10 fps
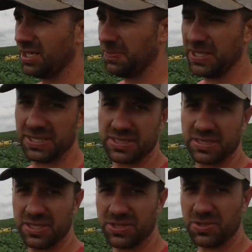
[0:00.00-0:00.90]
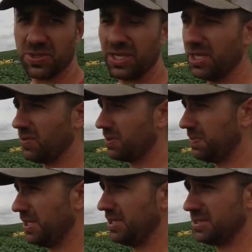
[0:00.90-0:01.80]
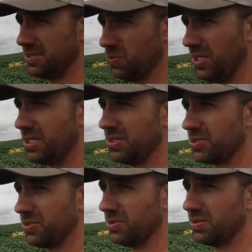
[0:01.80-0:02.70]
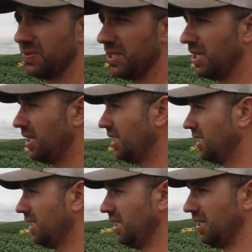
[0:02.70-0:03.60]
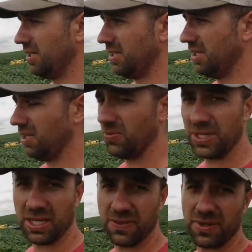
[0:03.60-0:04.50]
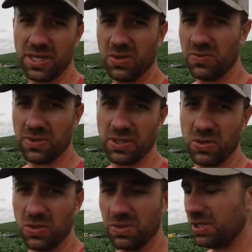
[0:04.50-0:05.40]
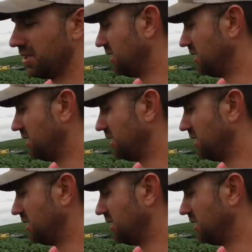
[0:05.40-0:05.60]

The biggest issue right now with beans is weed control, and we kind of gone over the whole